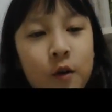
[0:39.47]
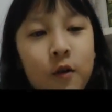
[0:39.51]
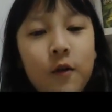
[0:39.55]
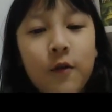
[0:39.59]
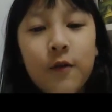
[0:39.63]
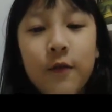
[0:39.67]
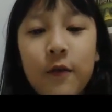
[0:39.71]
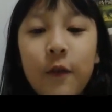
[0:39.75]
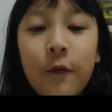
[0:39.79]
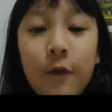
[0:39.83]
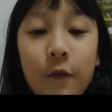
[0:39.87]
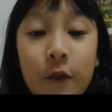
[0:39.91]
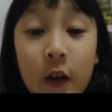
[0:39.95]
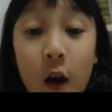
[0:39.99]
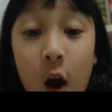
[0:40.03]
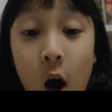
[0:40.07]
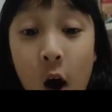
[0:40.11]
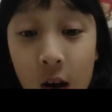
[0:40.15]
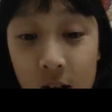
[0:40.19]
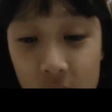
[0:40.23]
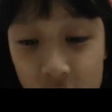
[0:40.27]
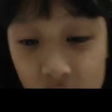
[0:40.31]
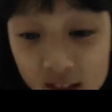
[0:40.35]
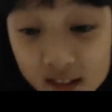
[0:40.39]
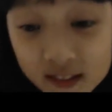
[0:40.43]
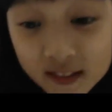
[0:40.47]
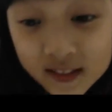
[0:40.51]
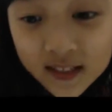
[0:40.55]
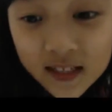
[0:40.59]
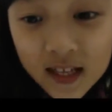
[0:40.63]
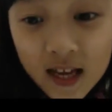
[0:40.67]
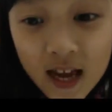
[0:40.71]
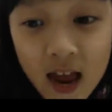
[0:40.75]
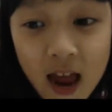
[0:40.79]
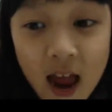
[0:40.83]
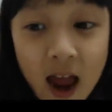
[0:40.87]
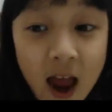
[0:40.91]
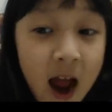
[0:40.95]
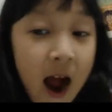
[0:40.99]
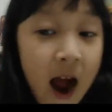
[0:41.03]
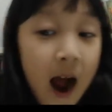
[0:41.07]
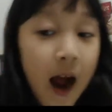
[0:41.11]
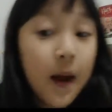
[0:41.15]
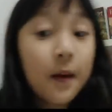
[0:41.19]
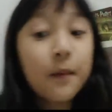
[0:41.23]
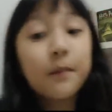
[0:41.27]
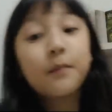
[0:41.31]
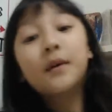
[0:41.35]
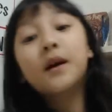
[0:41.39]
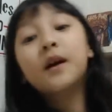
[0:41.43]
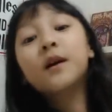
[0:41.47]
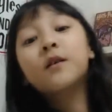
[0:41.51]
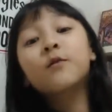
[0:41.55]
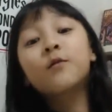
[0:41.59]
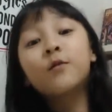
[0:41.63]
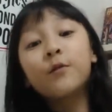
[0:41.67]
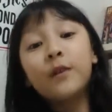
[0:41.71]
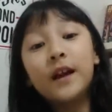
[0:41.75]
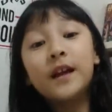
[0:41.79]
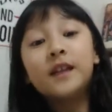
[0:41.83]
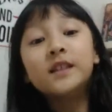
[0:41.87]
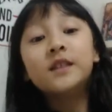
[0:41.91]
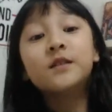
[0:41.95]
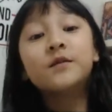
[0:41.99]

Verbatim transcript: of the Phoenix. I'm a great